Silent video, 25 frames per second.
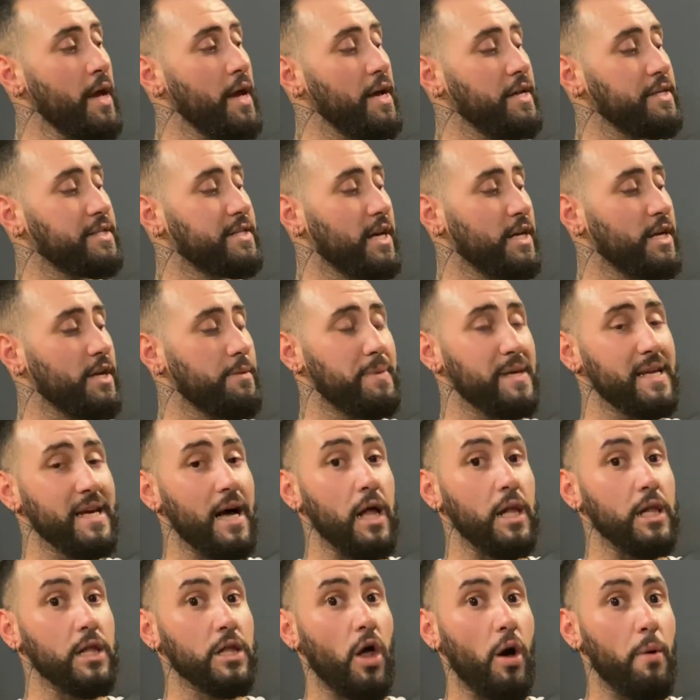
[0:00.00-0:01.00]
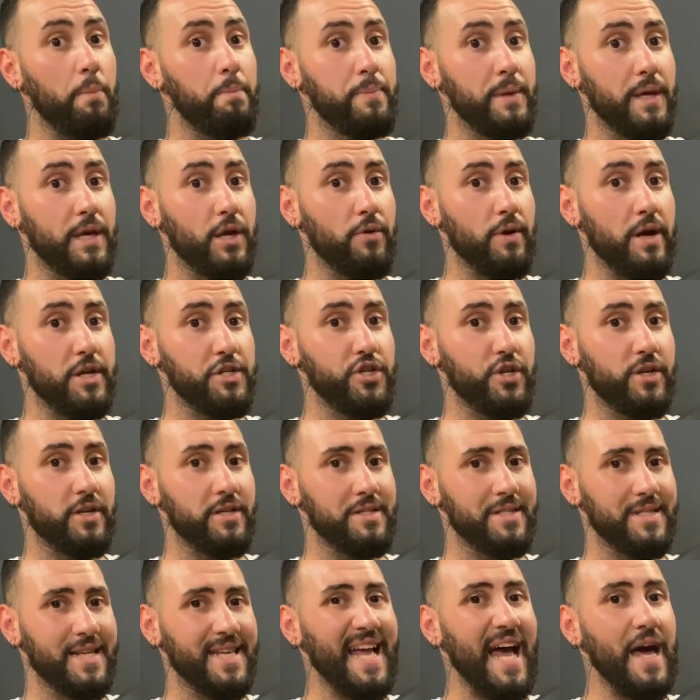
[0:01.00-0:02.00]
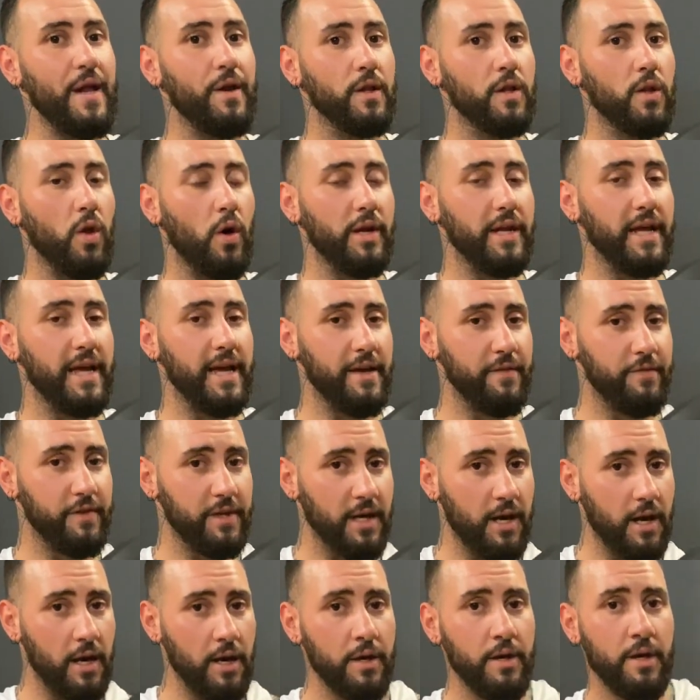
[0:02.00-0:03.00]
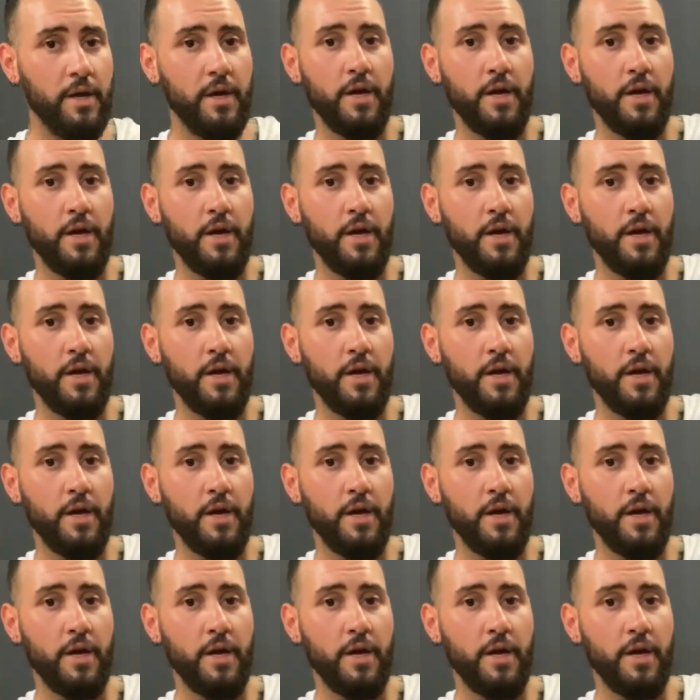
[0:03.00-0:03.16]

is going to be a lot bigger, as you can see, and a lot heavier.